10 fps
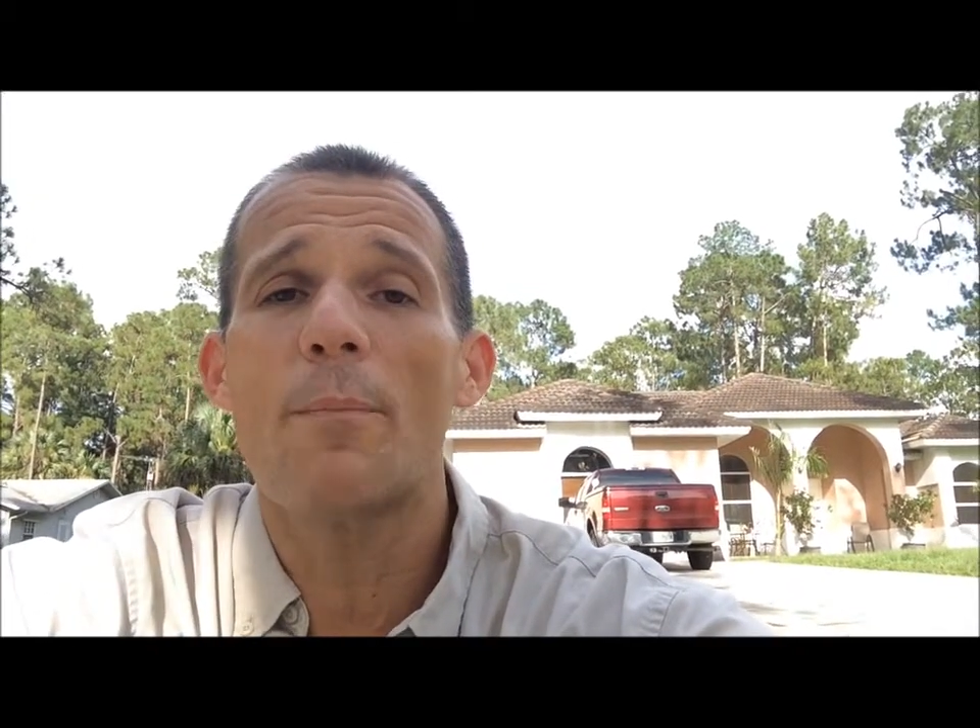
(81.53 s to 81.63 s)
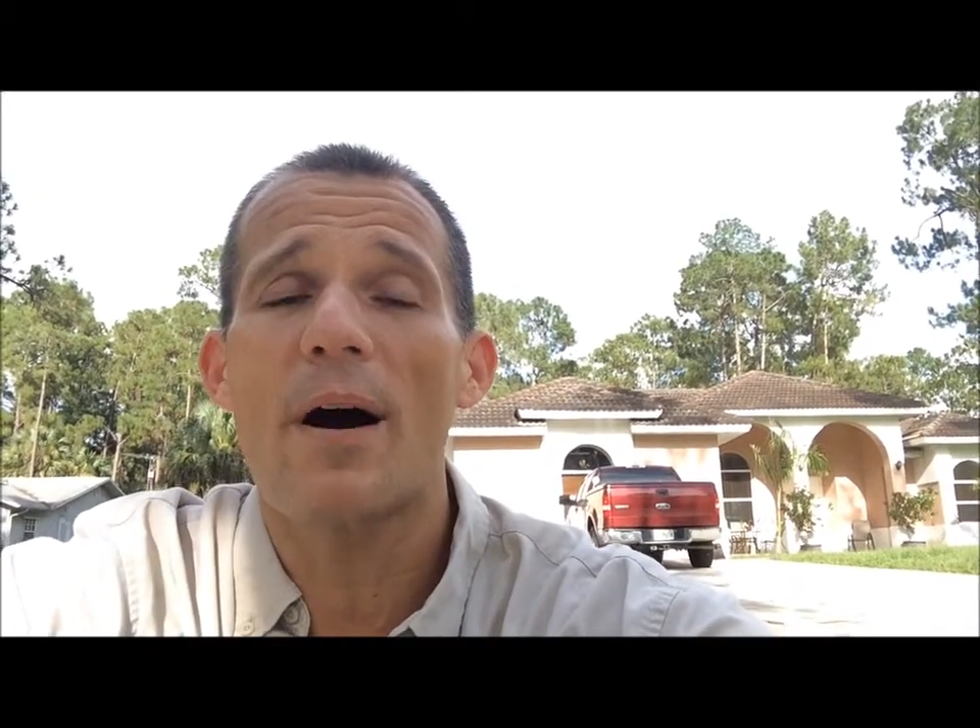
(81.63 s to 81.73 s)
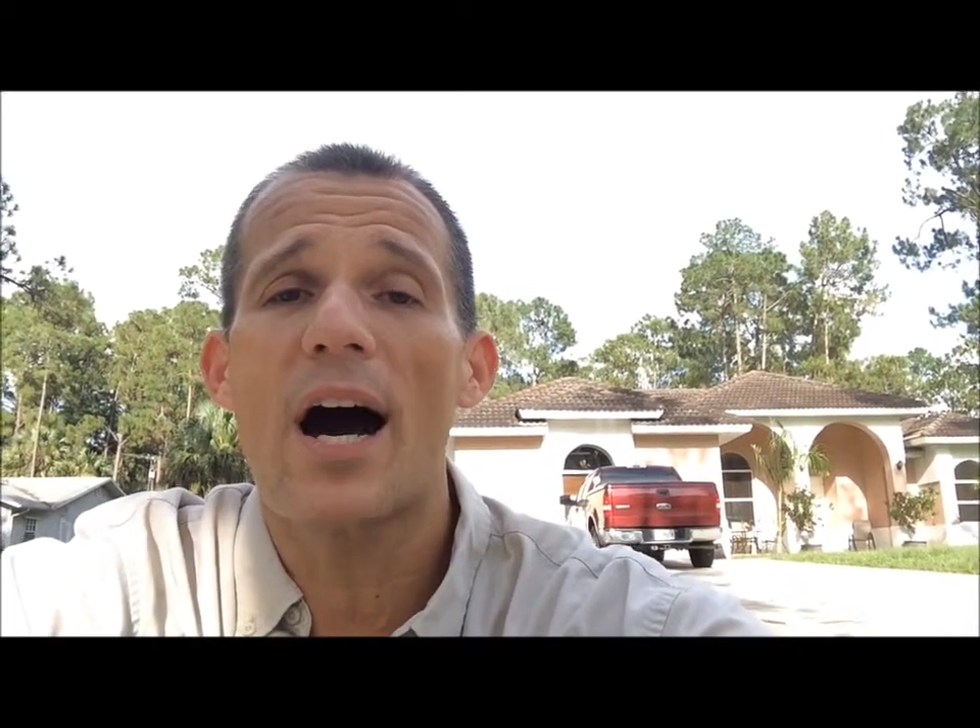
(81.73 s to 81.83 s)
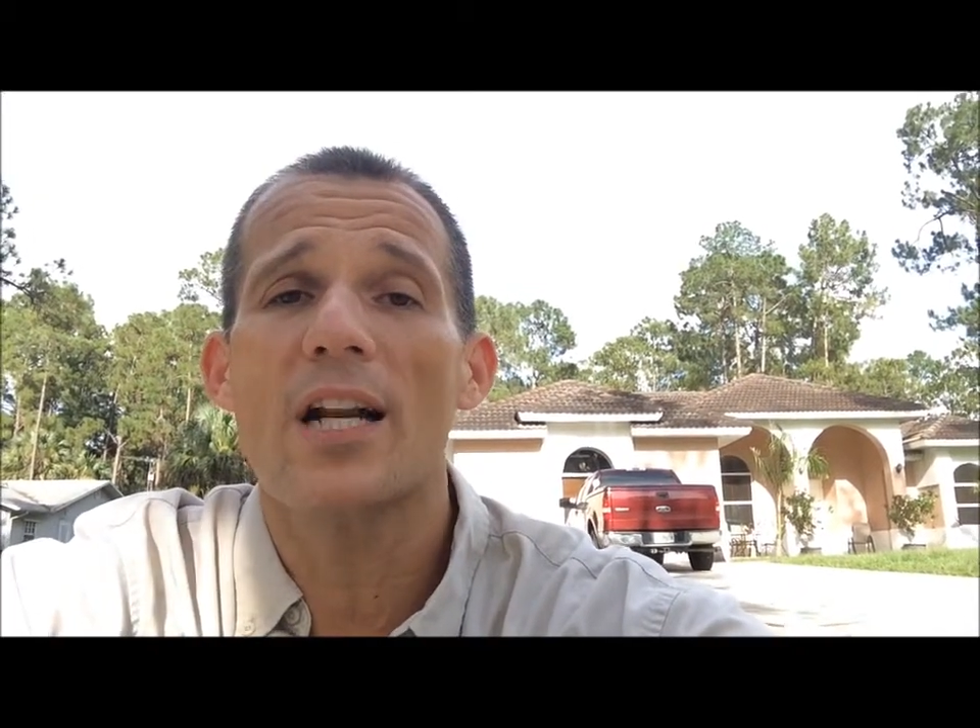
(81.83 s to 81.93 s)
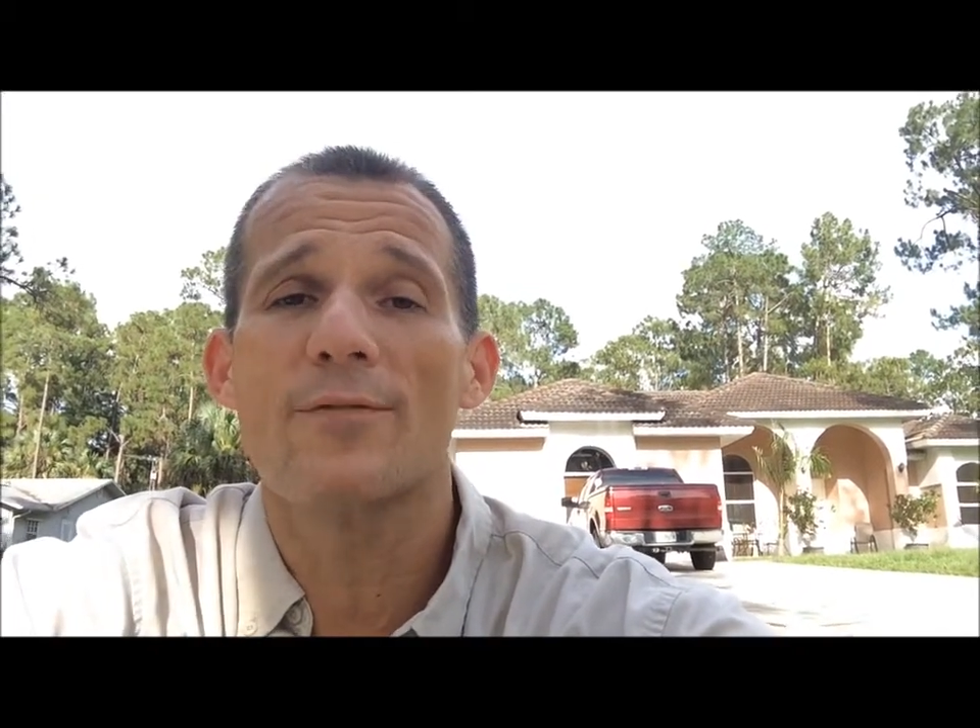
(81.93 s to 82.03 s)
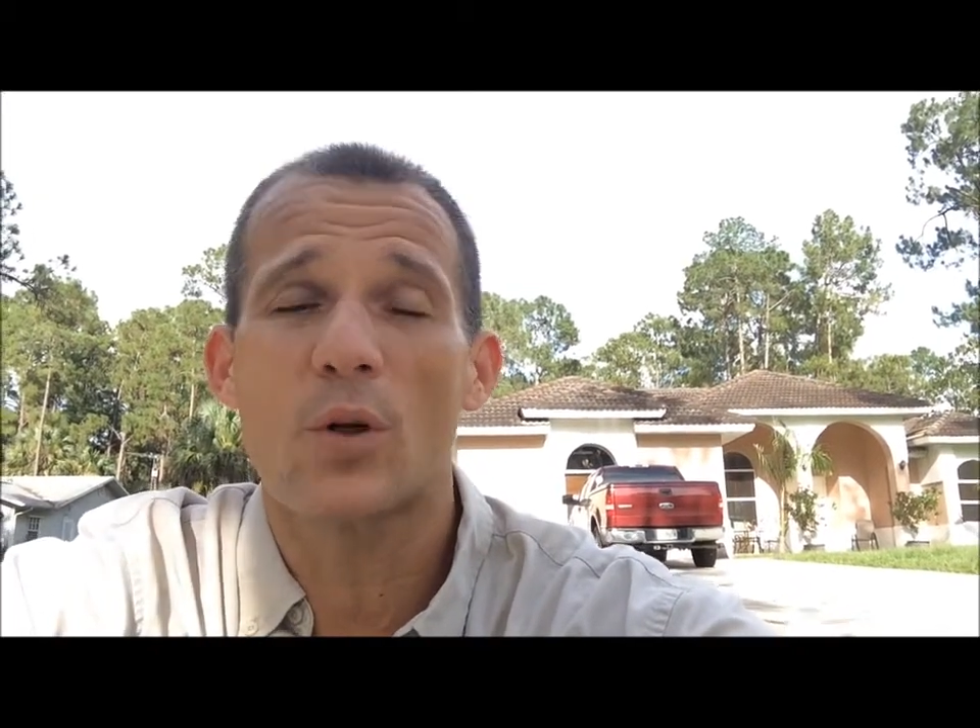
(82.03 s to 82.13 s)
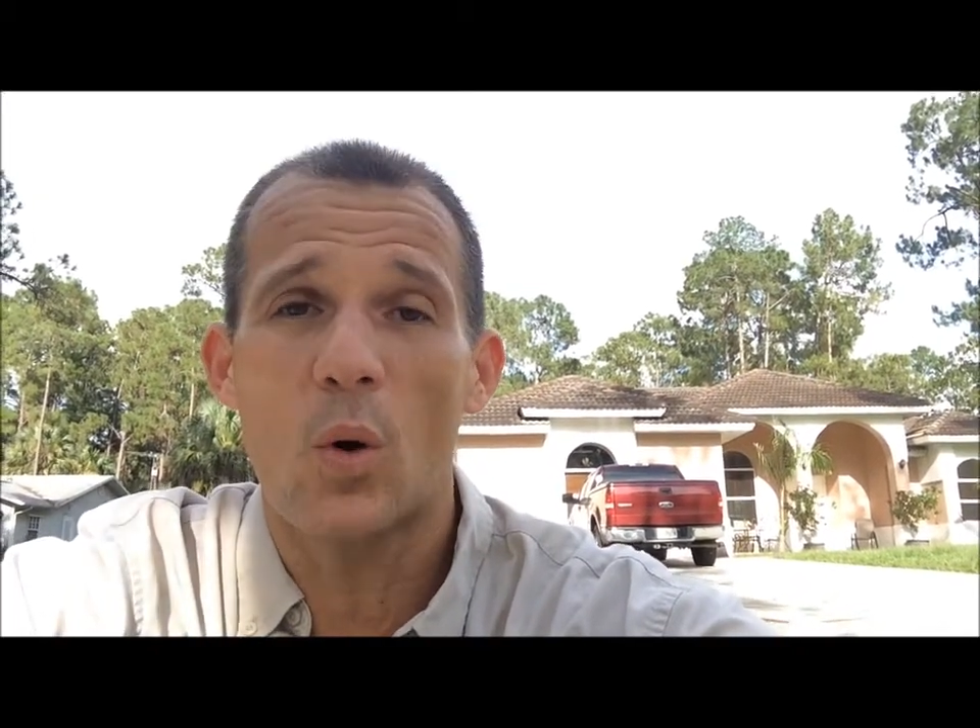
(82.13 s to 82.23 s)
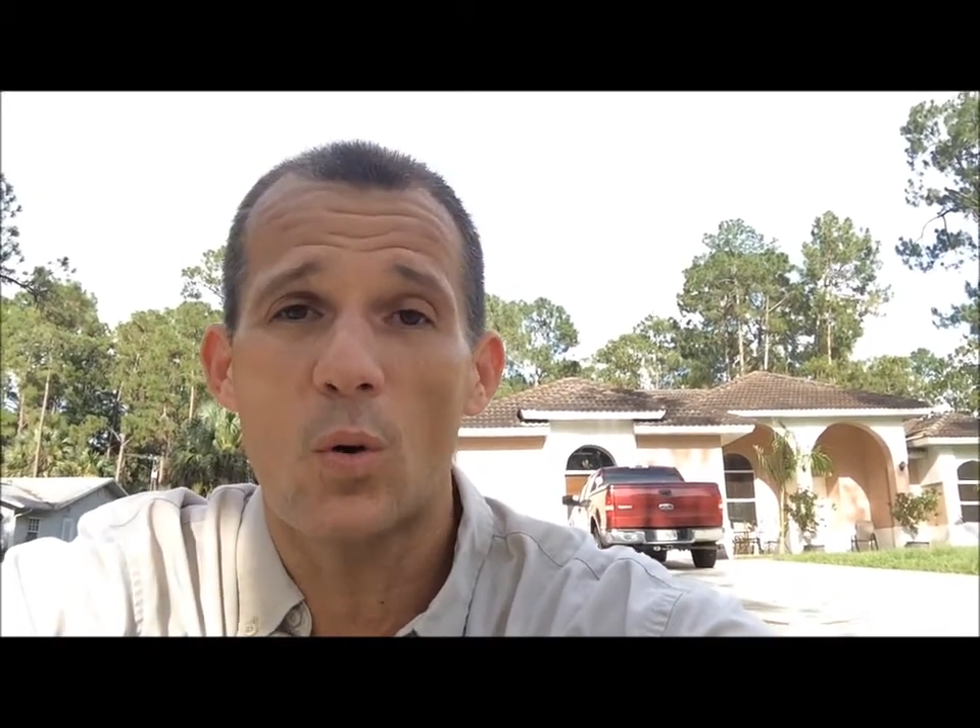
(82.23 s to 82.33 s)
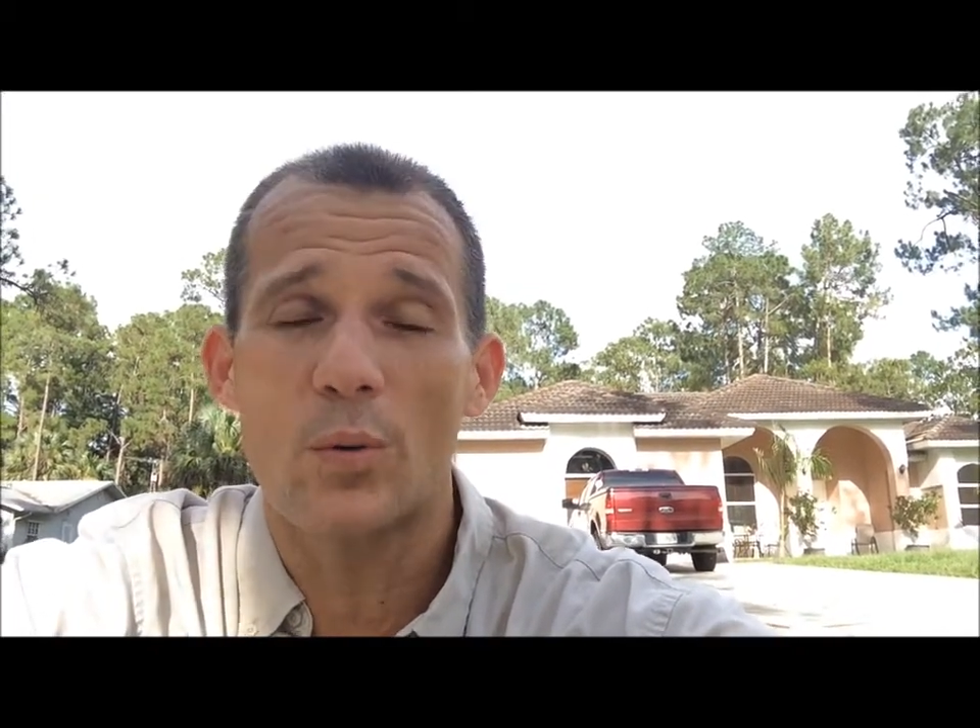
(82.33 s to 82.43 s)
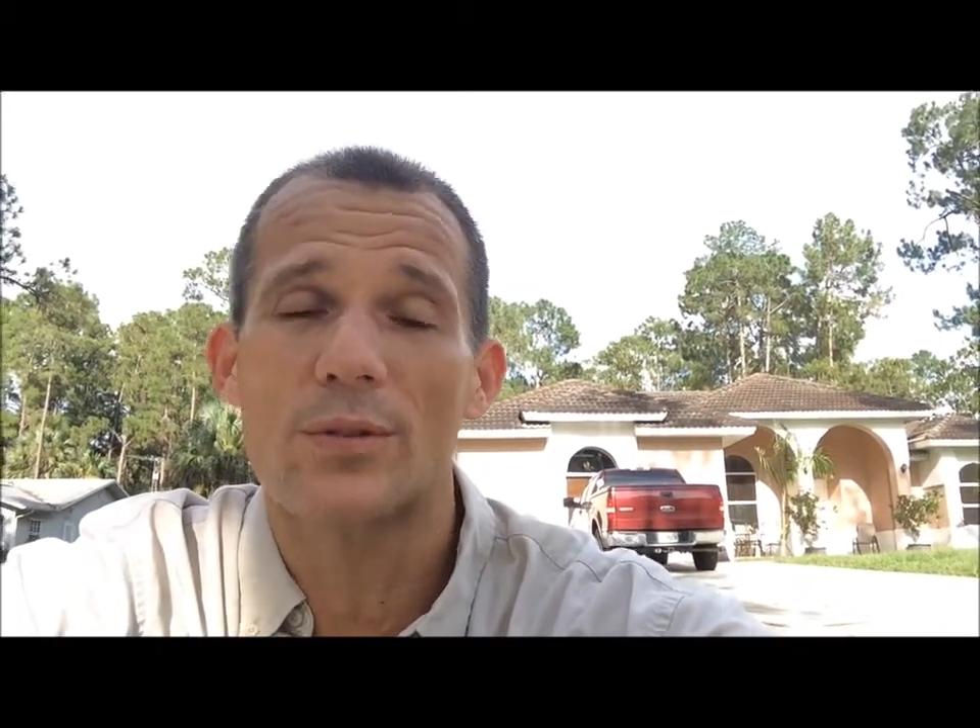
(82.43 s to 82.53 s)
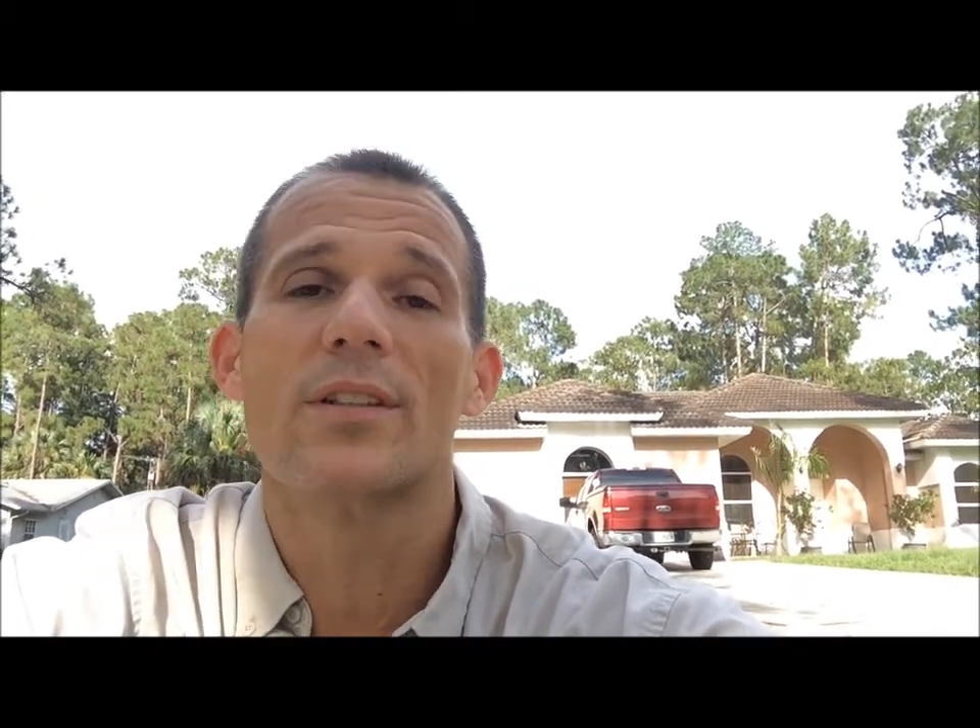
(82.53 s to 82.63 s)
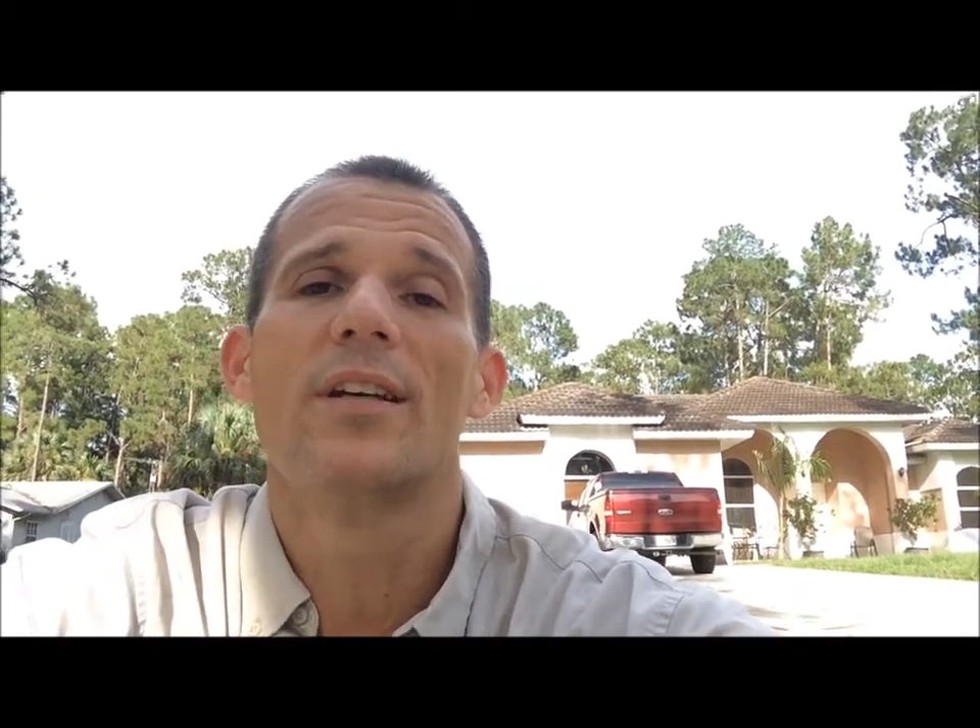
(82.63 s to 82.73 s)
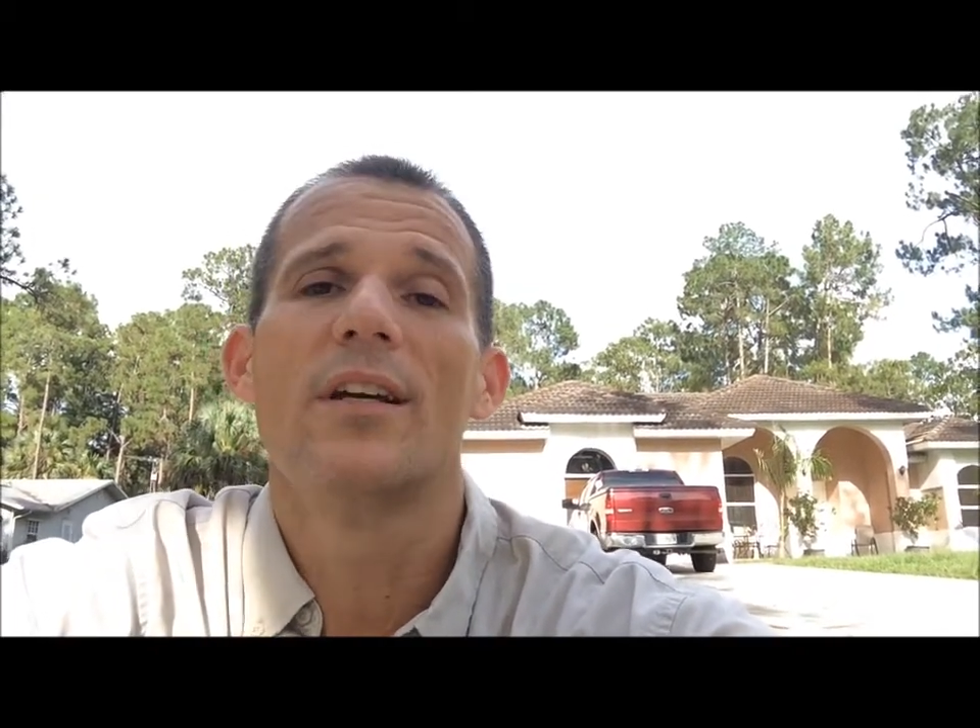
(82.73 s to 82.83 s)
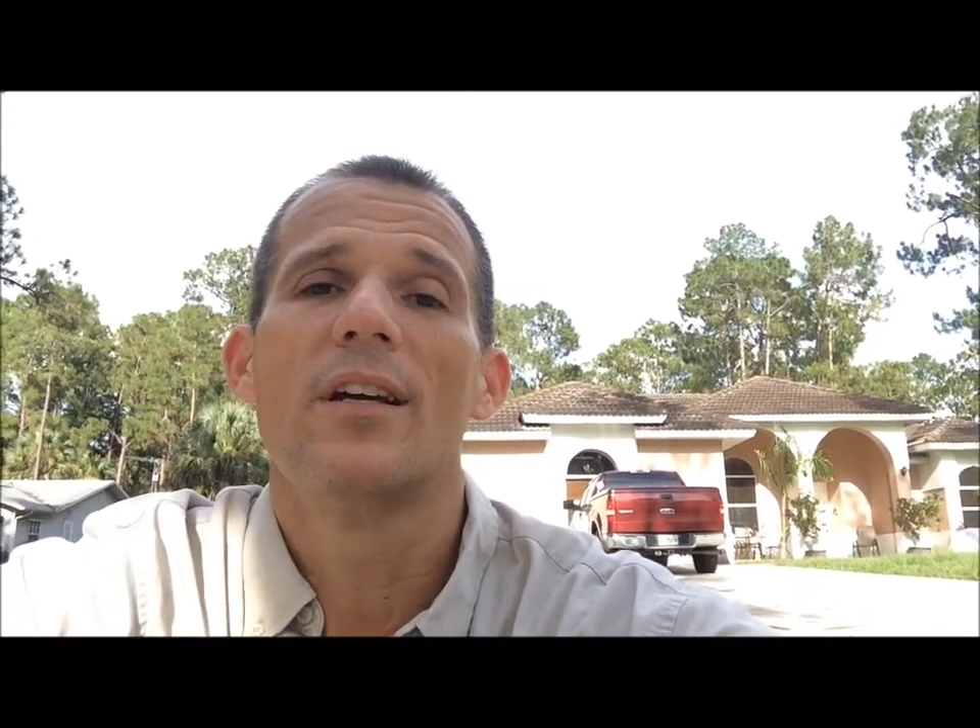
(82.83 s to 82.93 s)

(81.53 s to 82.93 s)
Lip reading: pot of gold.